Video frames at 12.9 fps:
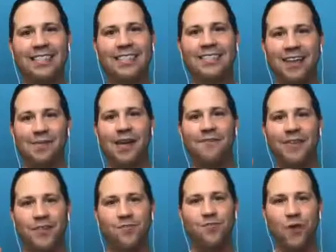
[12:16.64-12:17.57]
are going to make your
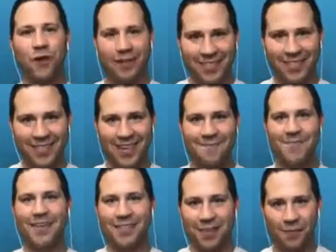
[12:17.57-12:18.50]
vision worse
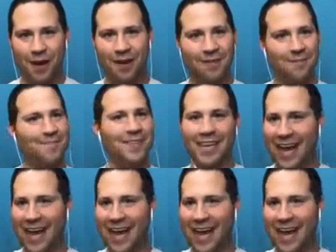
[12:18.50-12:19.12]
because you're wearing them,